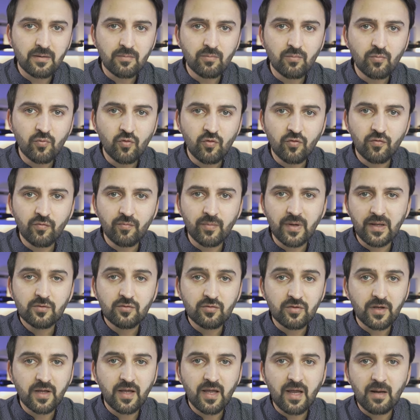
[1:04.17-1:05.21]
movement to
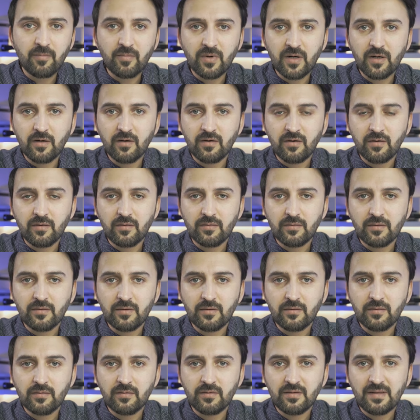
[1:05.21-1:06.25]
the camera or
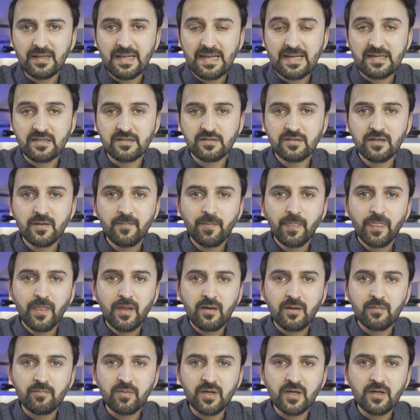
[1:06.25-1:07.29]
uh, lens,
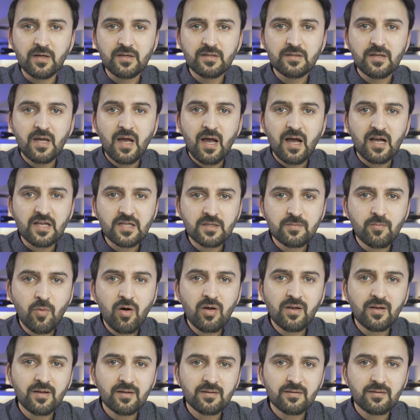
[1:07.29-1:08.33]
because a small
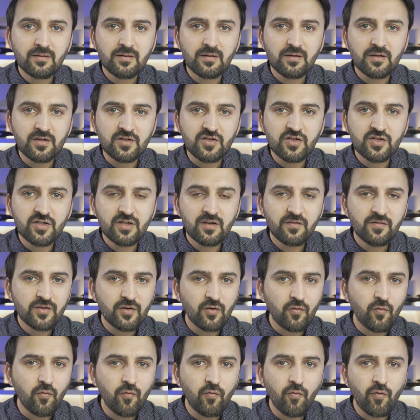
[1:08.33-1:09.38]
little shift
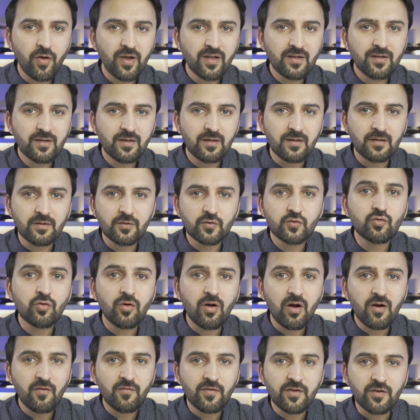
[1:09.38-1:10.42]
of weight can throw
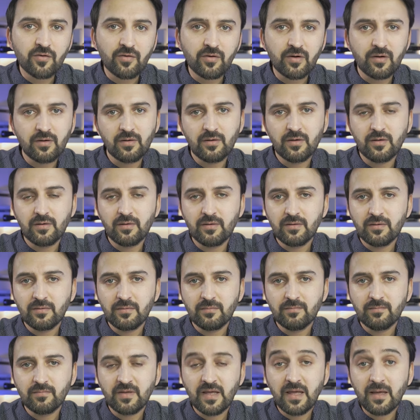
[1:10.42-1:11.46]
off your uh,
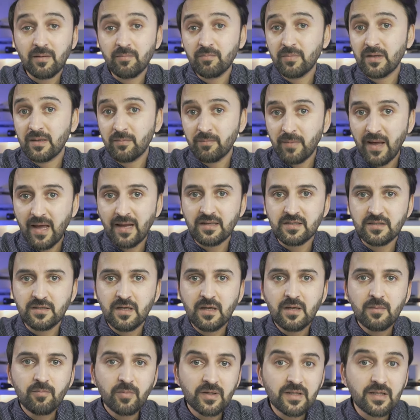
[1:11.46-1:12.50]
gimbal balance.
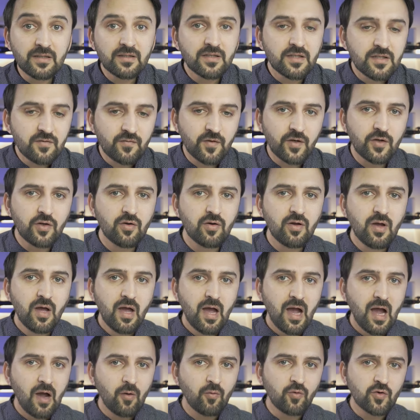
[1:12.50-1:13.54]
But in this video
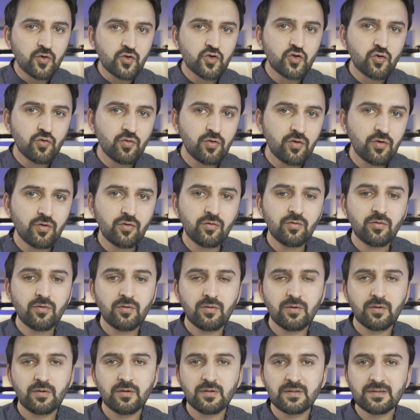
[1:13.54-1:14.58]
I will show you
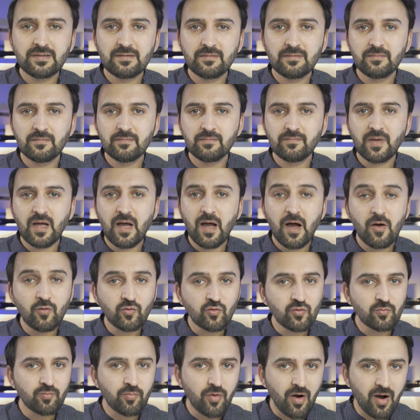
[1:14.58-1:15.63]
uh, how to
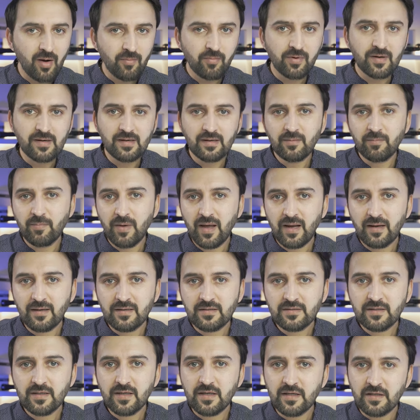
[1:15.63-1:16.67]
properly
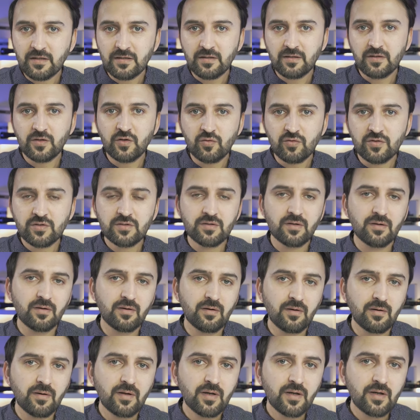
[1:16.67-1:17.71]
balance and use
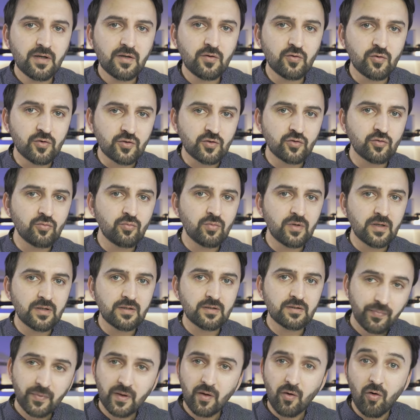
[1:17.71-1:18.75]
uh, your zoom
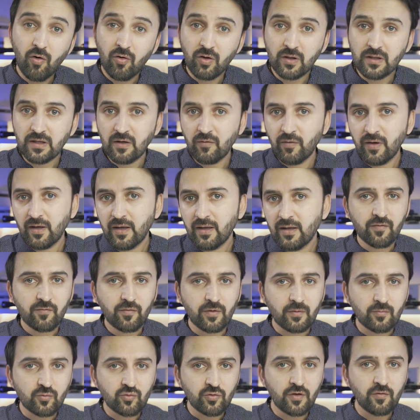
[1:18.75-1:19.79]
lens all the way
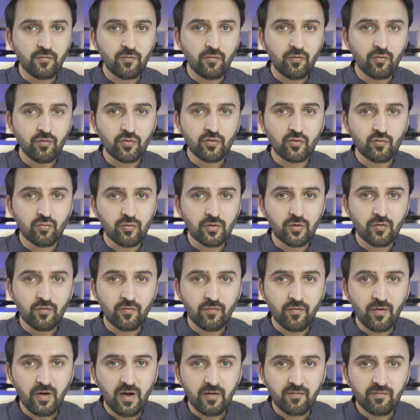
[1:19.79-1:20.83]
from twenty-four to one oh
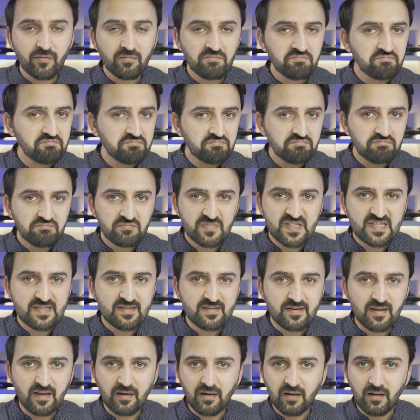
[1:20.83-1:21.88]
five
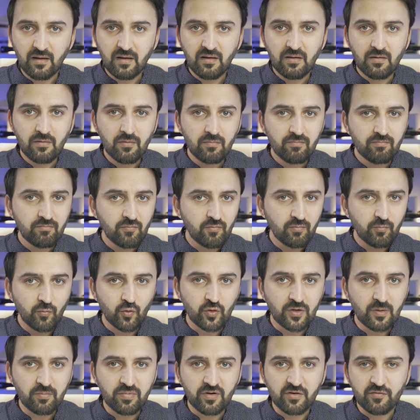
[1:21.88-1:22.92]
steady with
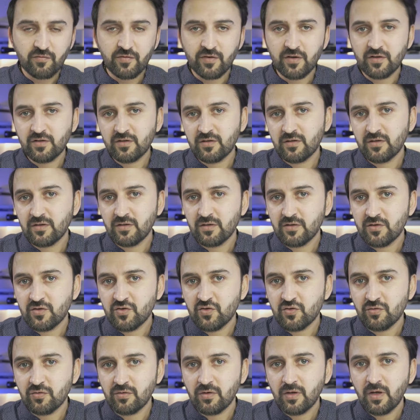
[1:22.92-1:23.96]
a perfect uh,
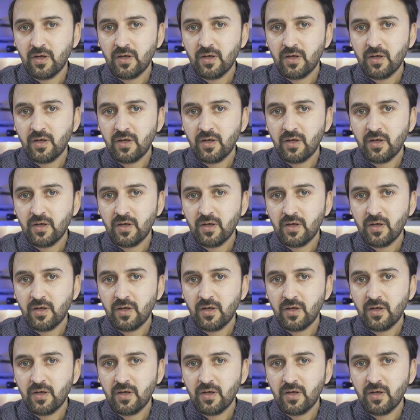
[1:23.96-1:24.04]
shoot.